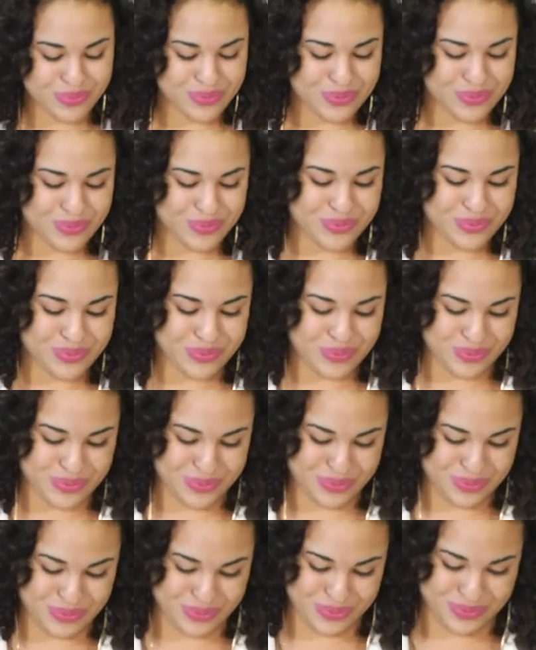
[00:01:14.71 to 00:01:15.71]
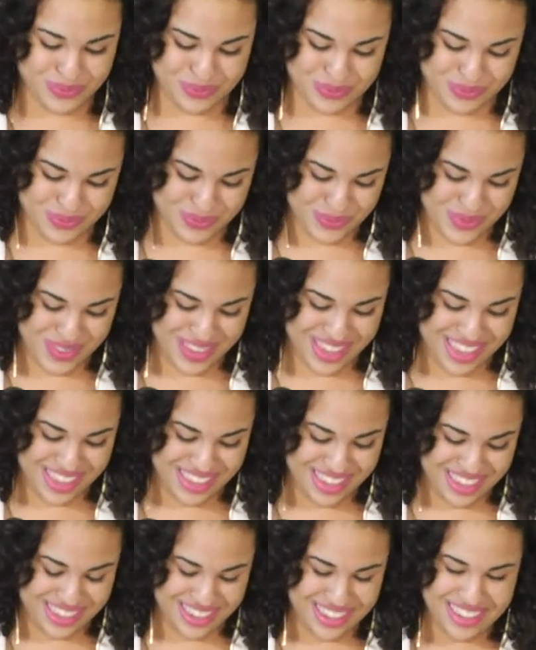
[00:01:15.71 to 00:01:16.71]

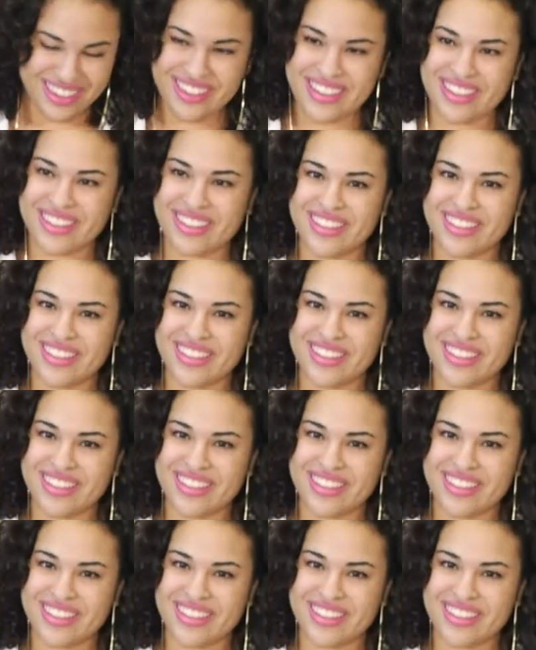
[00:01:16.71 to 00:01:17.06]
(silence)